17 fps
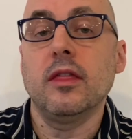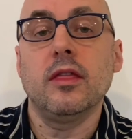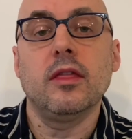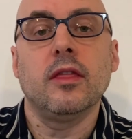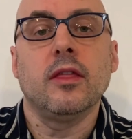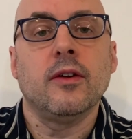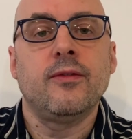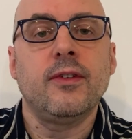
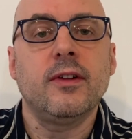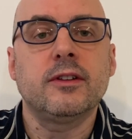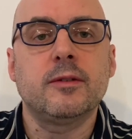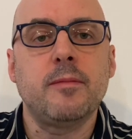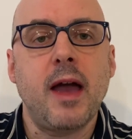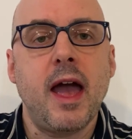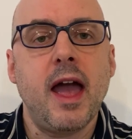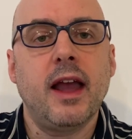The filter
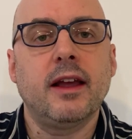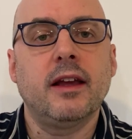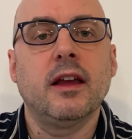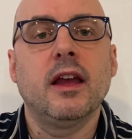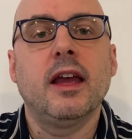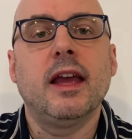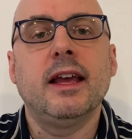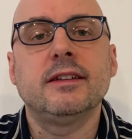bag
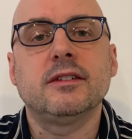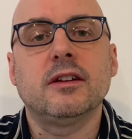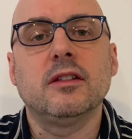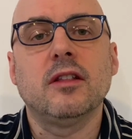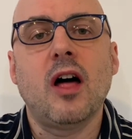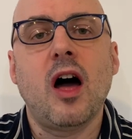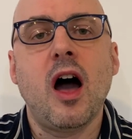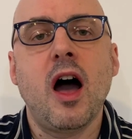is a
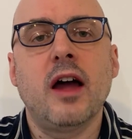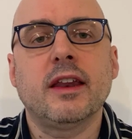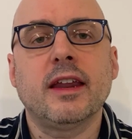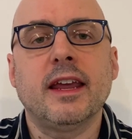lot